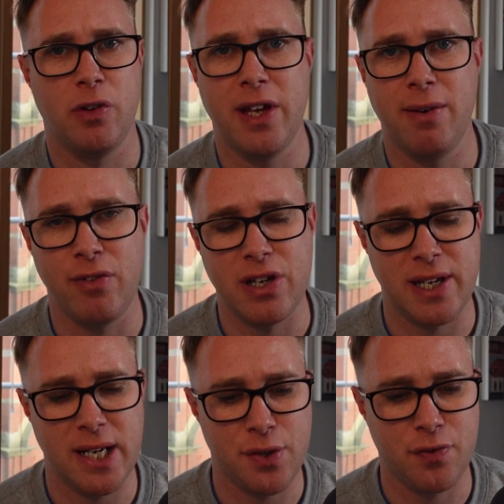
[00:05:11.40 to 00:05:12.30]
what the MV
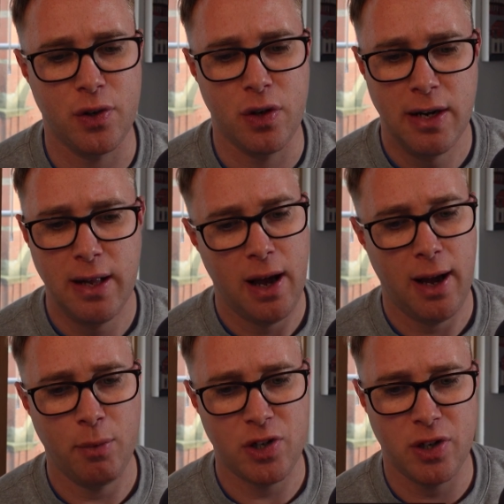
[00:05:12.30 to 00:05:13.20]
stands for,
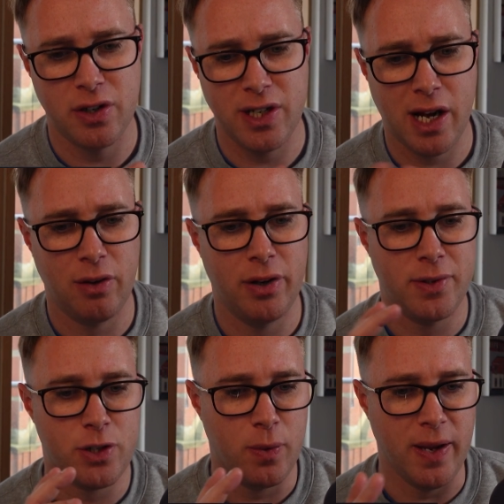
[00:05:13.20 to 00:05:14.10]
uh, which you can download
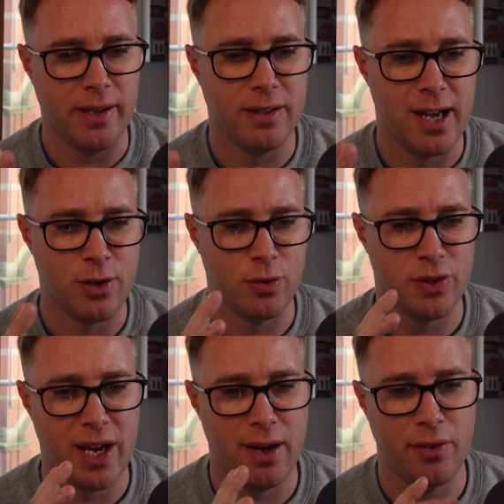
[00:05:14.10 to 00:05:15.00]
and tweak the actual
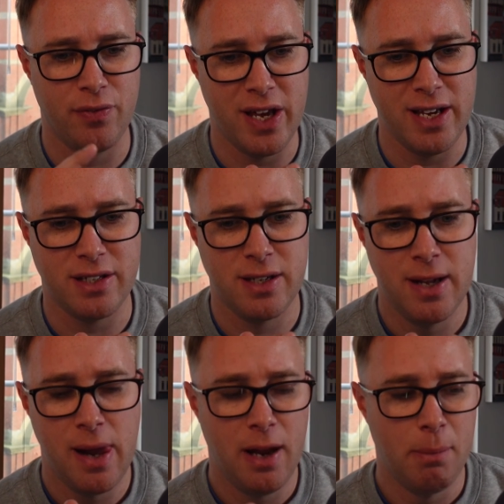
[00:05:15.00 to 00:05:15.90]
sound of this.
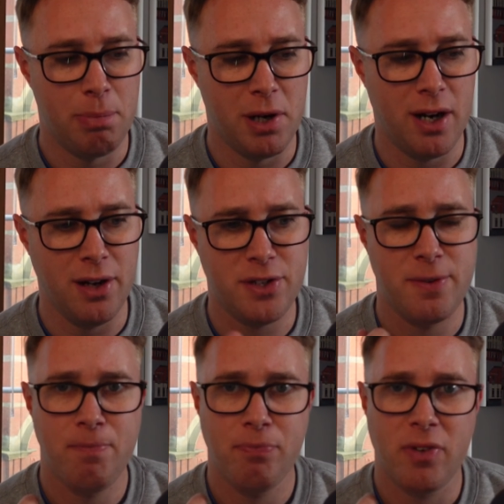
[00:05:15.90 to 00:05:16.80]

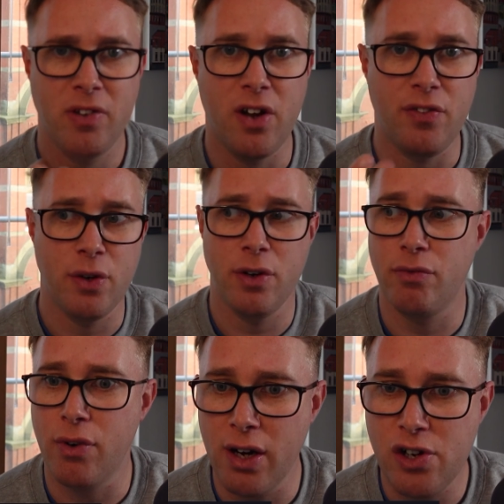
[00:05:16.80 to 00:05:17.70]
But you know, if you're in
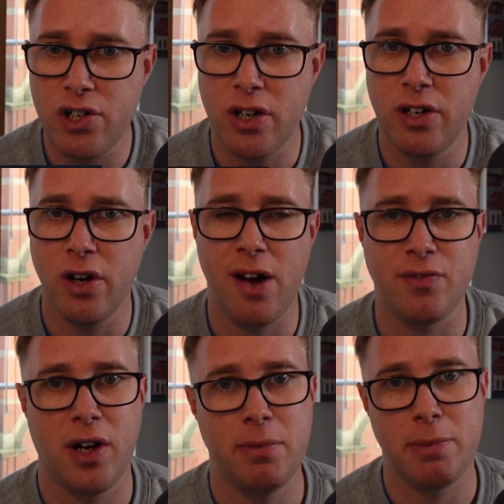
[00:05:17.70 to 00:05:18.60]
a rush and you don't have
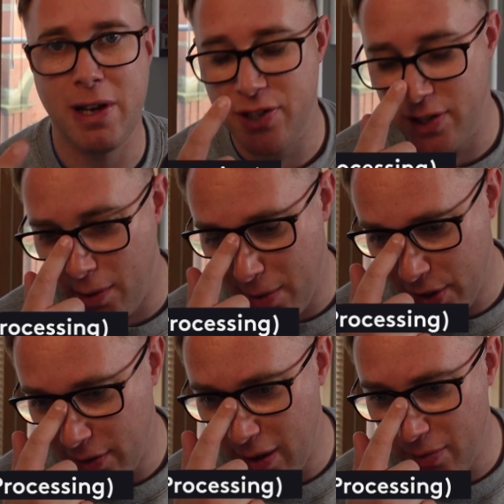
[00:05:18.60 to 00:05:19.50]
time to mess, start
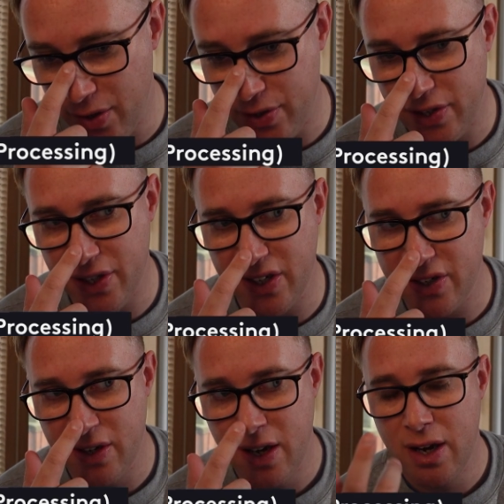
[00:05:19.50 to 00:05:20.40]
messing around with those
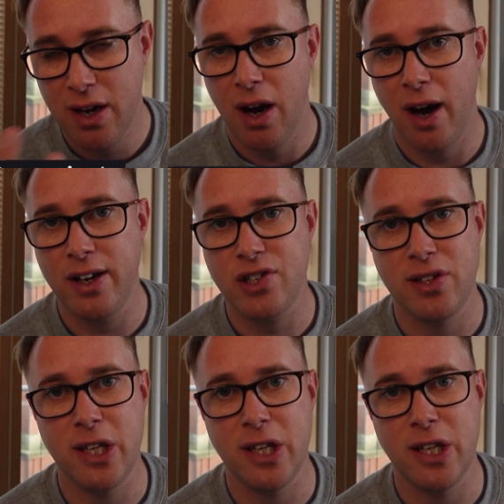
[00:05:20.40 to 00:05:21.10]
settings, I actually